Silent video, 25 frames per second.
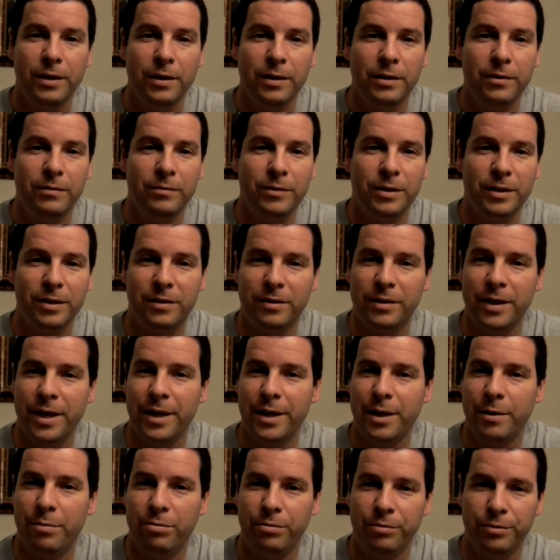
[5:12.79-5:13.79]
The
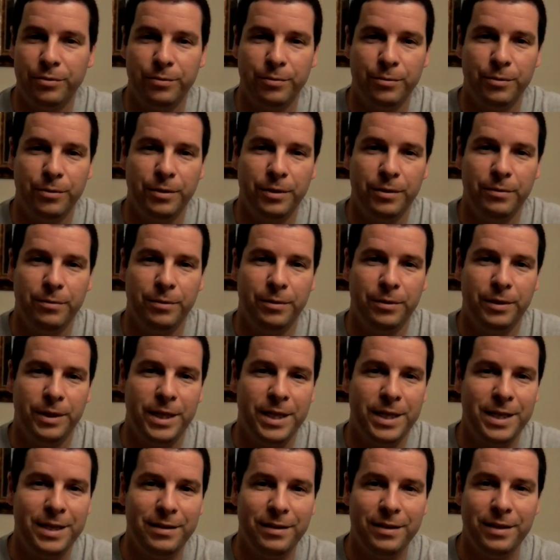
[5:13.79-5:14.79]
setup was really, really
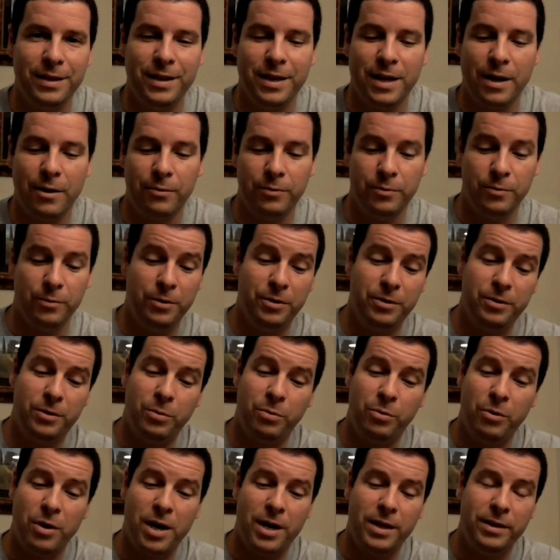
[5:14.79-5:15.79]
easy. I was really
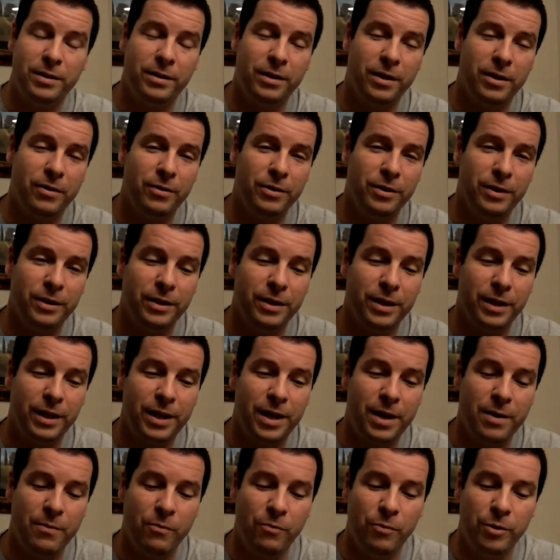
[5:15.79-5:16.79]
surprised at everything that
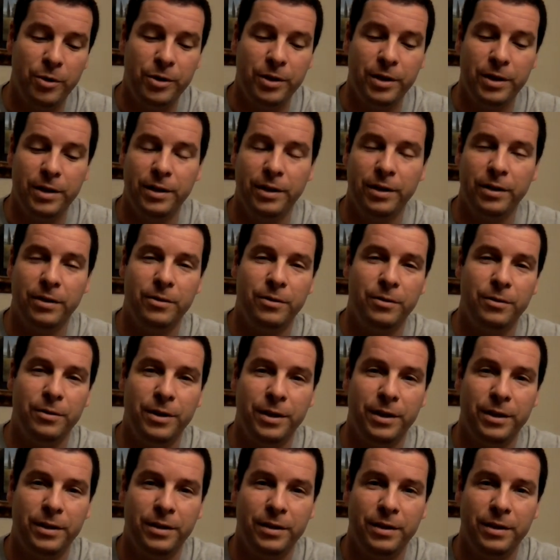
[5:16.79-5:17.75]
came with it, including